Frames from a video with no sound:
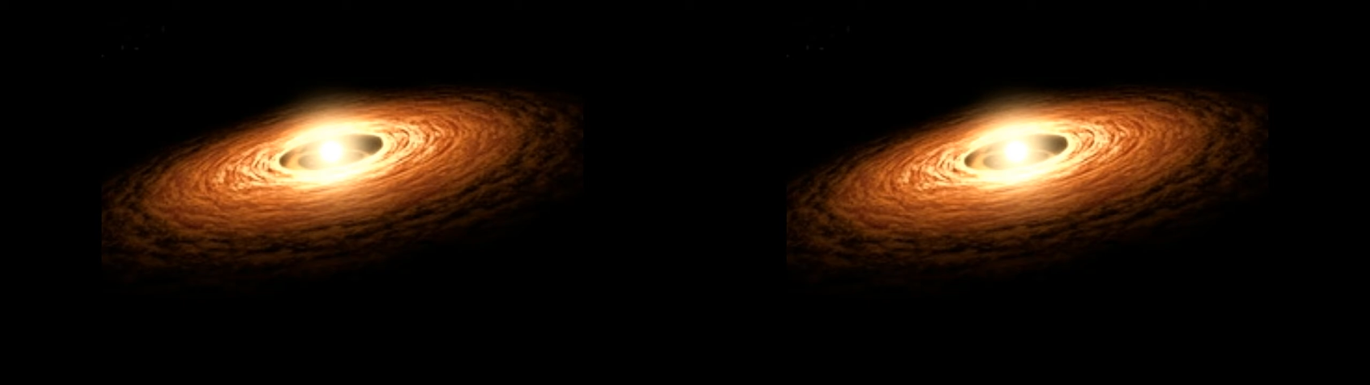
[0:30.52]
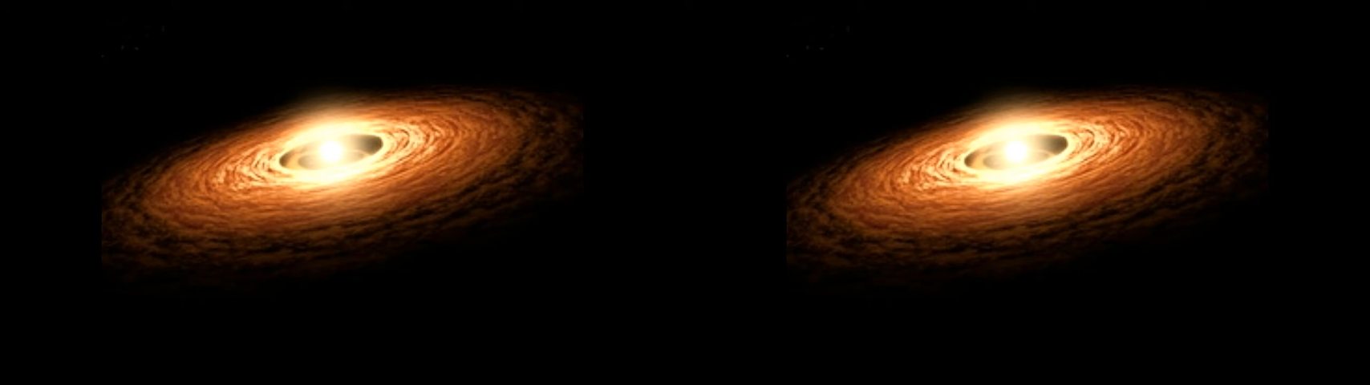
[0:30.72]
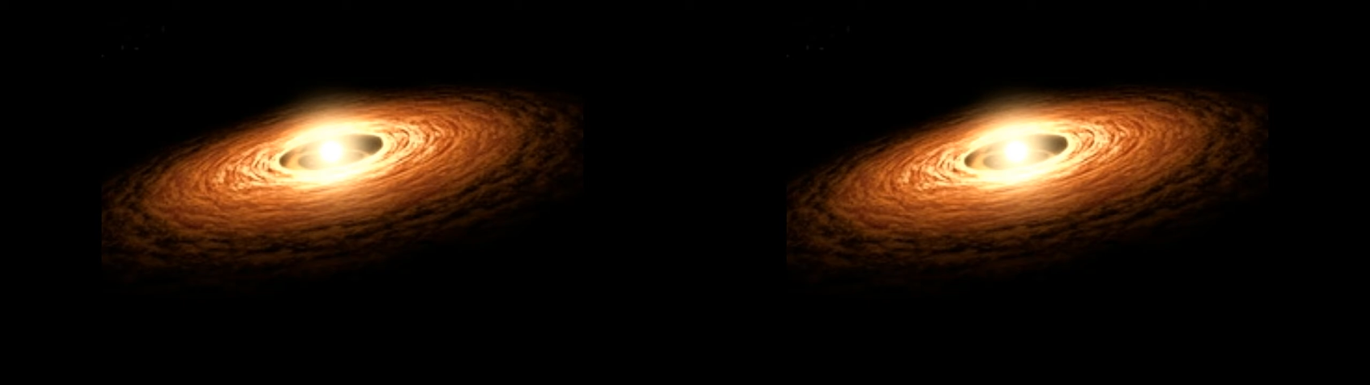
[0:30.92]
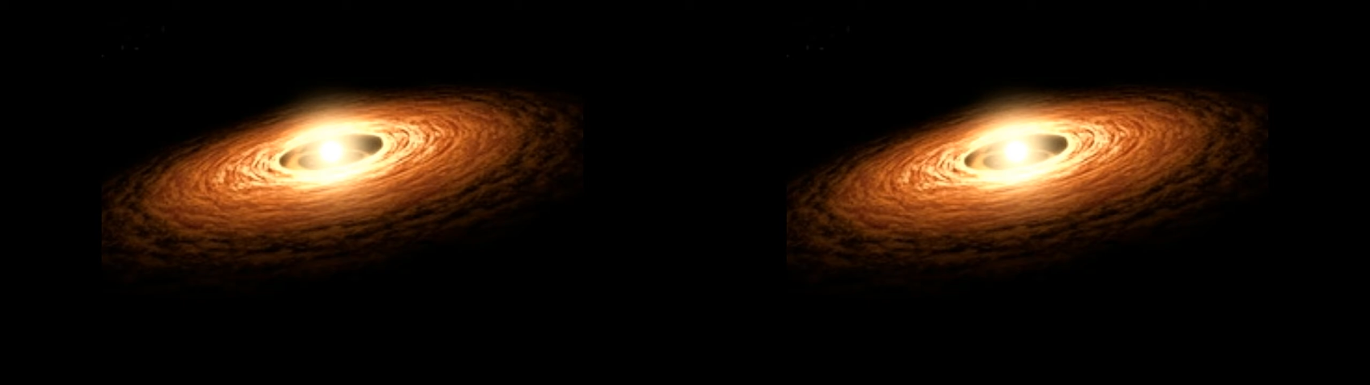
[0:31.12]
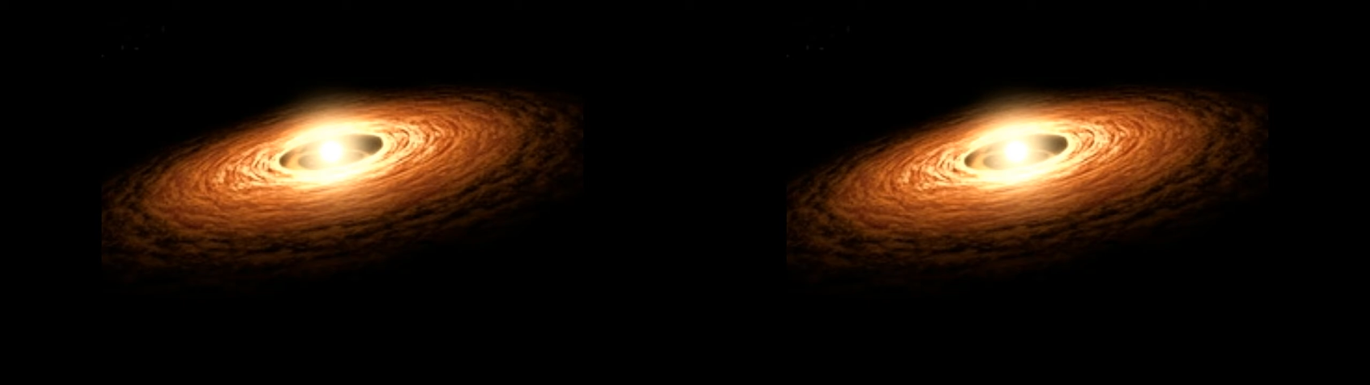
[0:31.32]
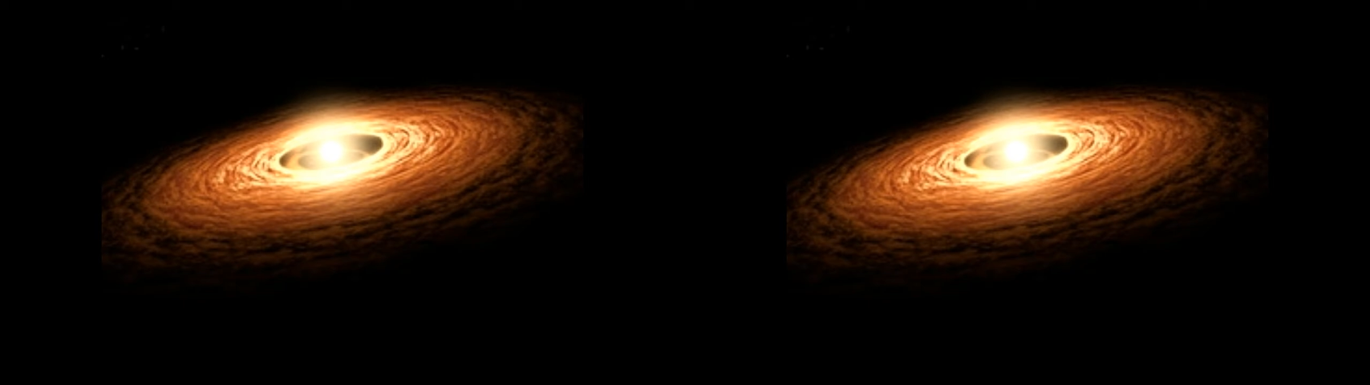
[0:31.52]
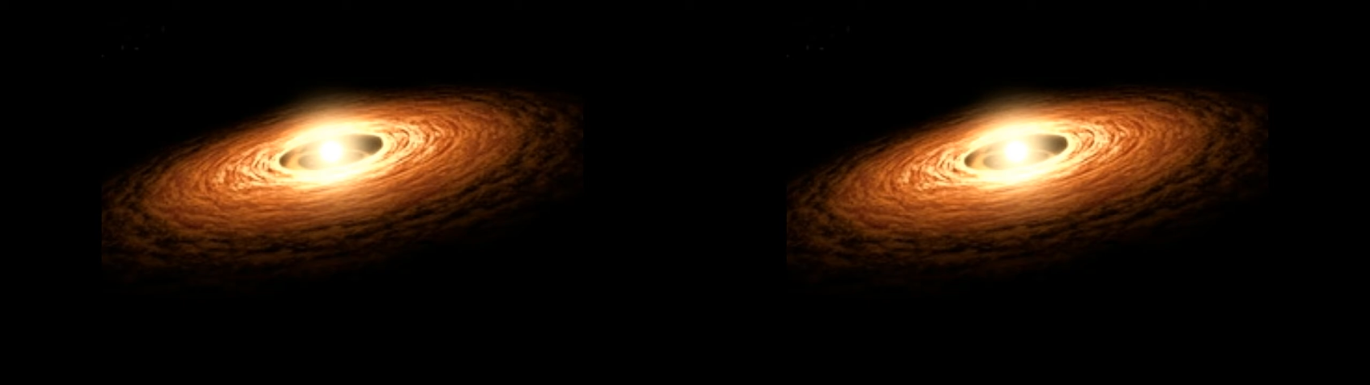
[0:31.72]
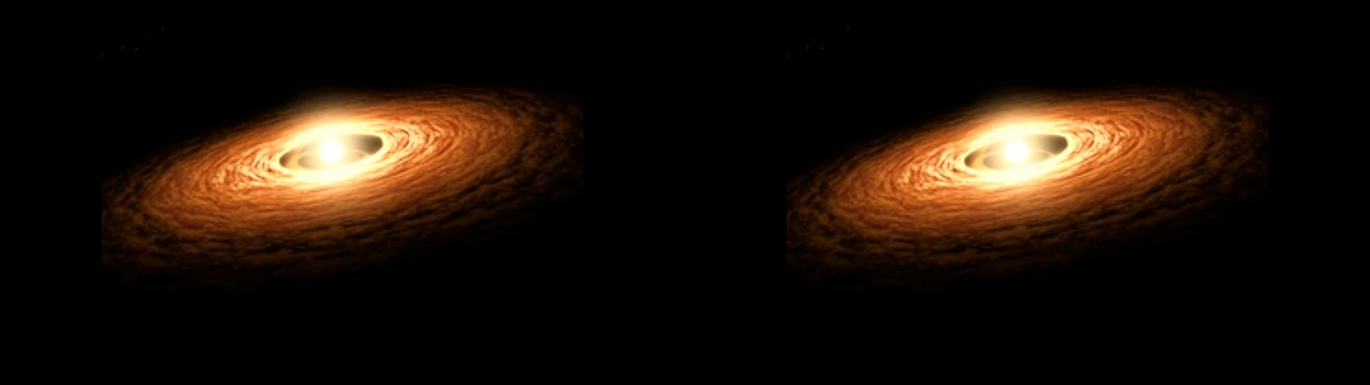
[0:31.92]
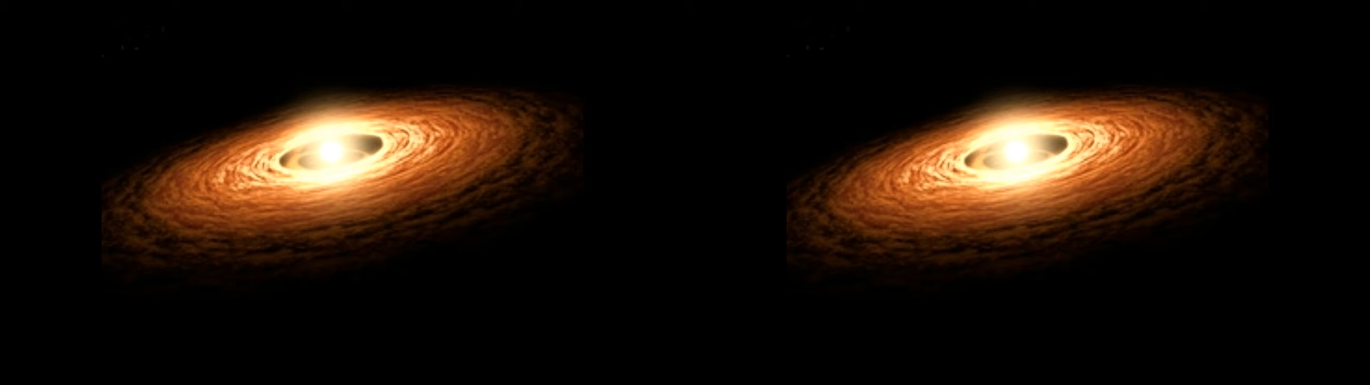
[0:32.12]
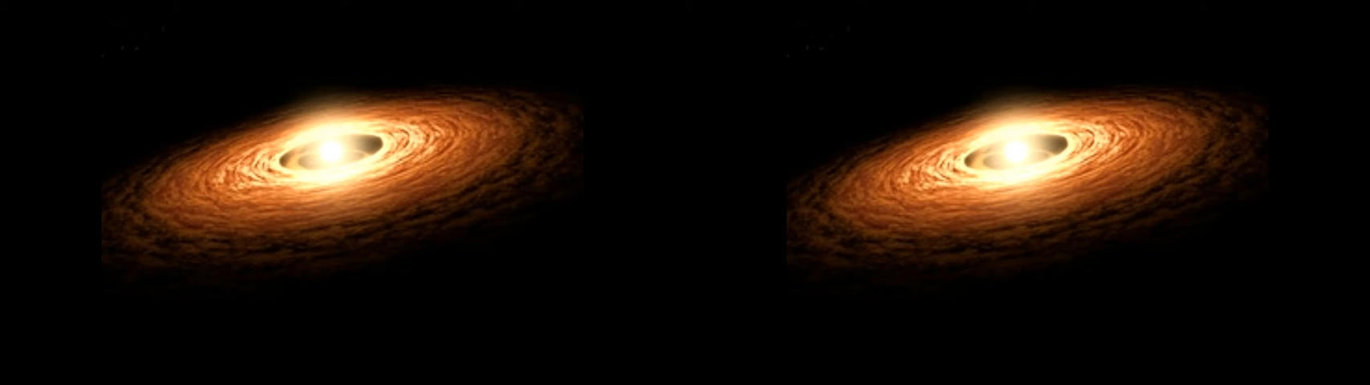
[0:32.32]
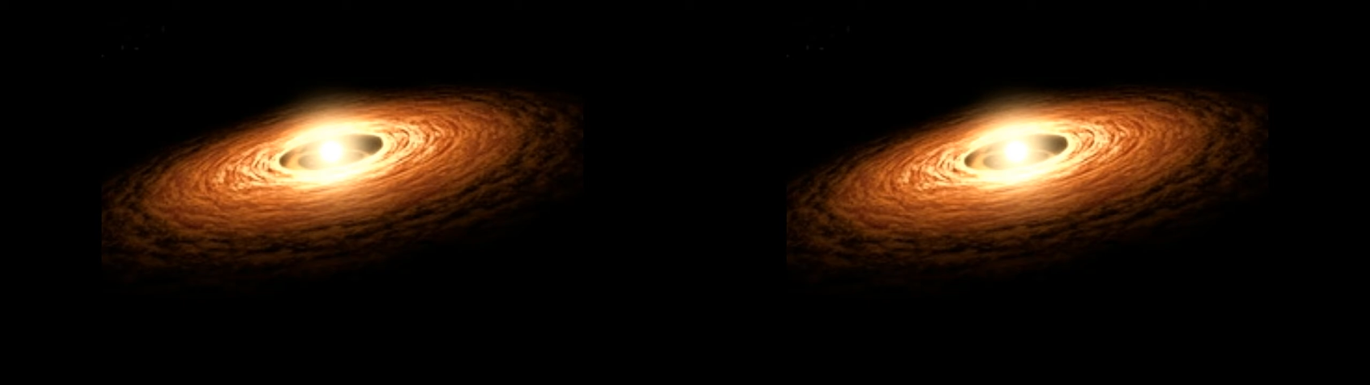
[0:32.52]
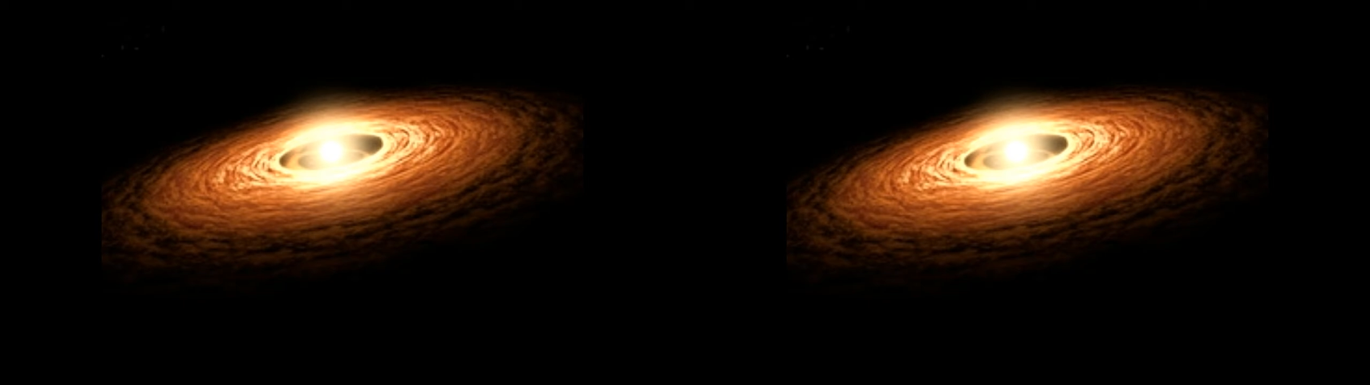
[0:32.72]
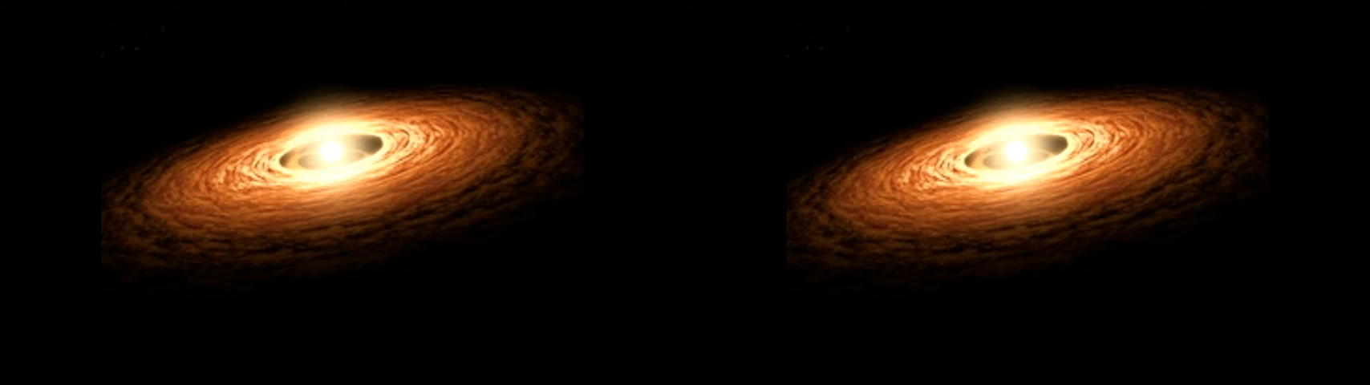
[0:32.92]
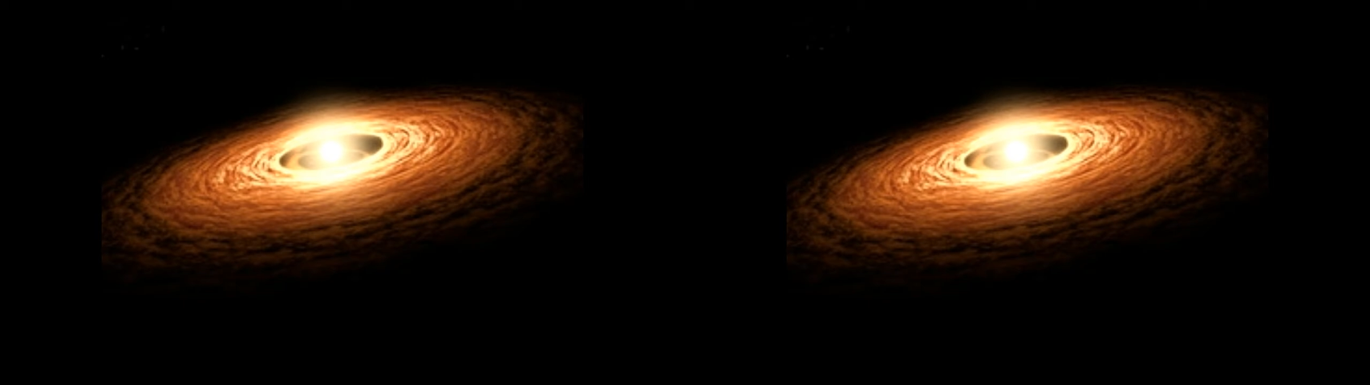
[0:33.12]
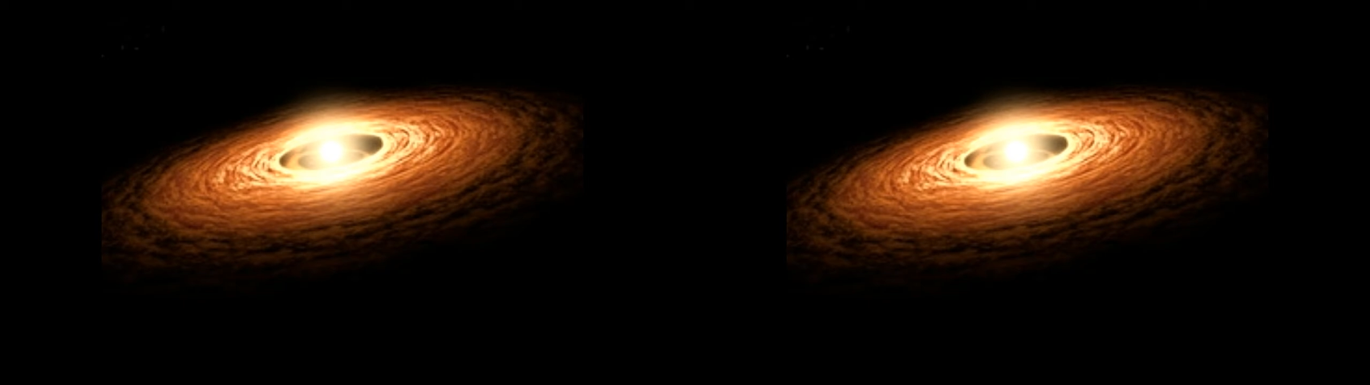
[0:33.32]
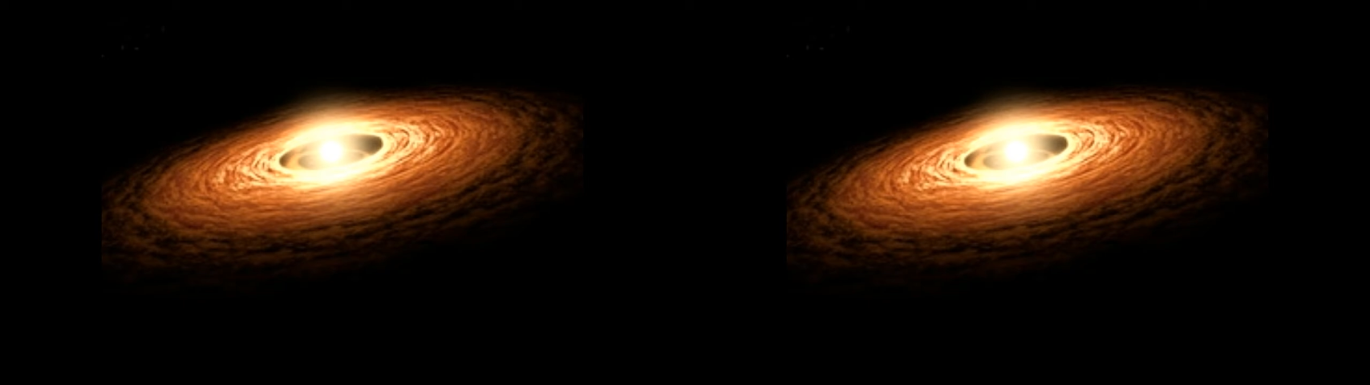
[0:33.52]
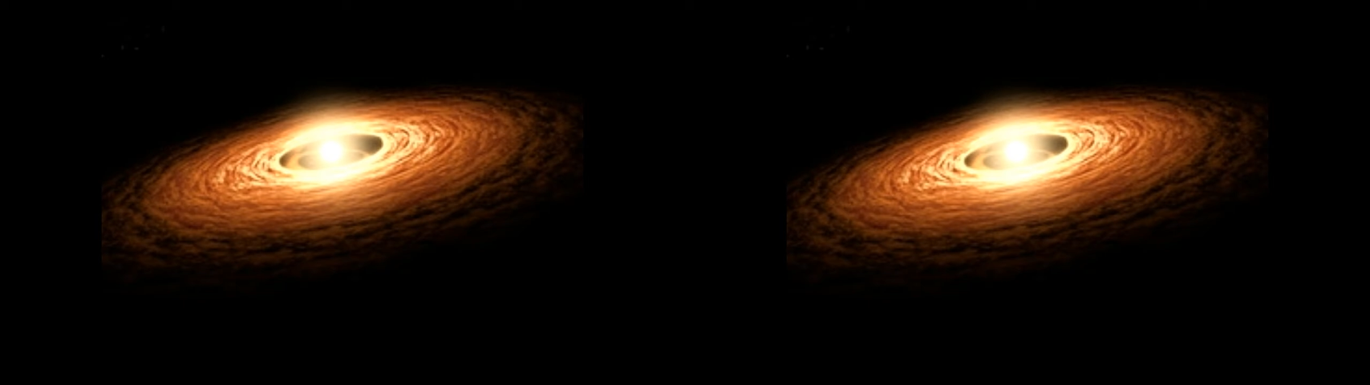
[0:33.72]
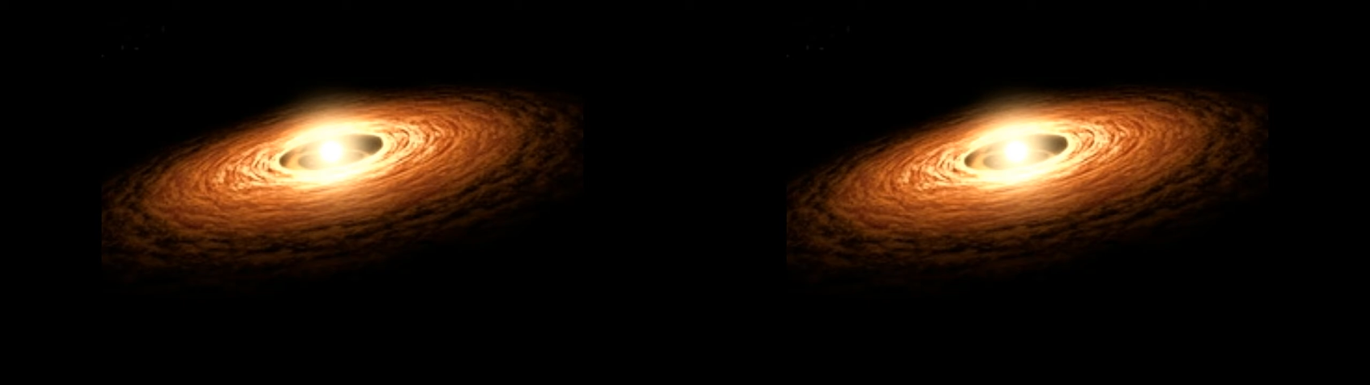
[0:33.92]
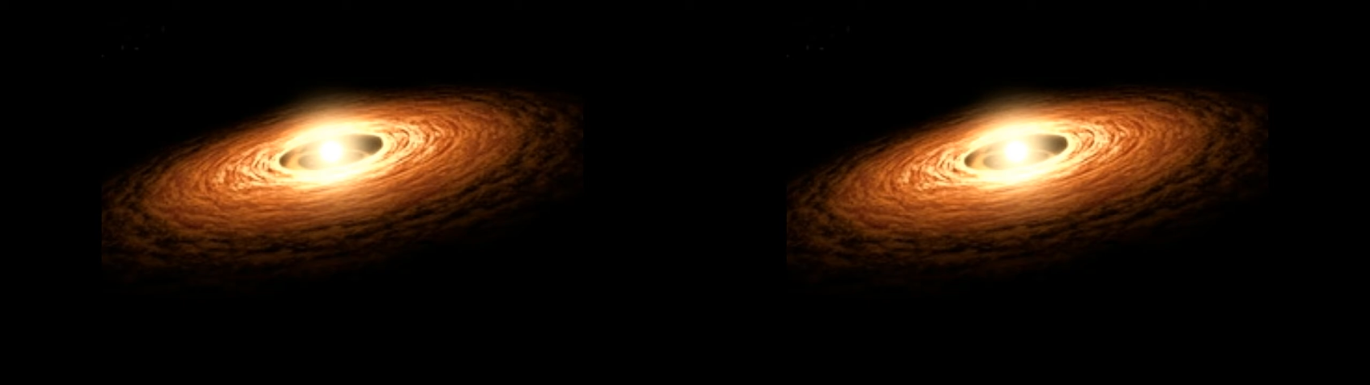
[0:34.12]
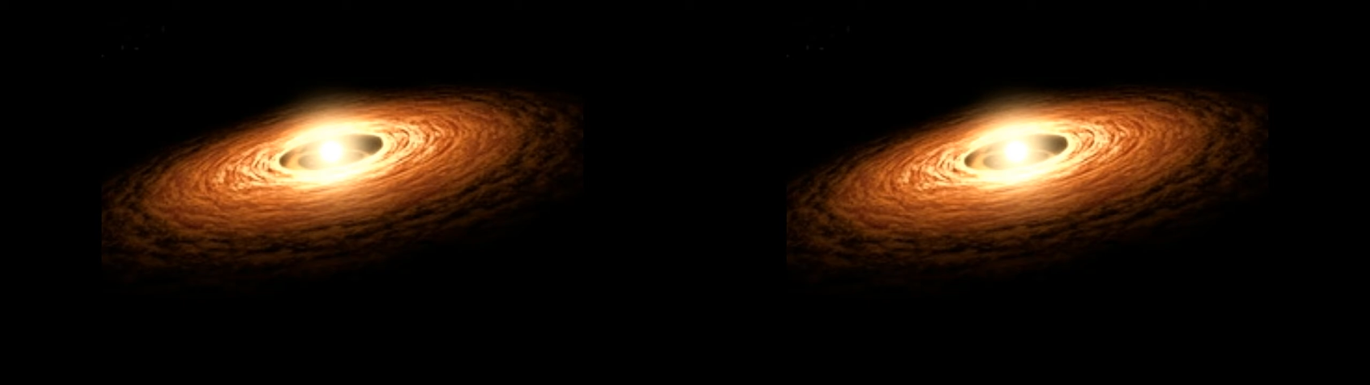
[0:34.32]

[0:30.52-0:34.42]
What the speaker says: [unreadable: no face in view]